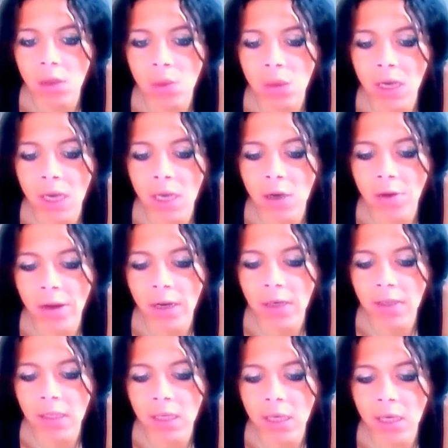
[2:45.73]
If
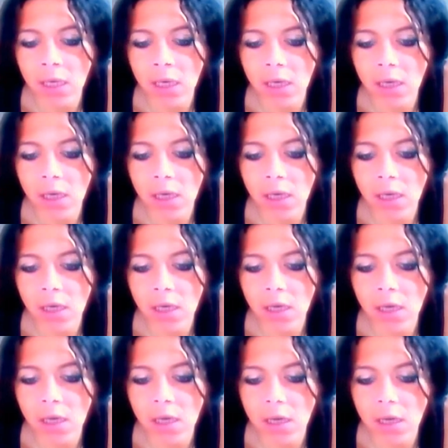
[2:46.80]
things were getting crazy,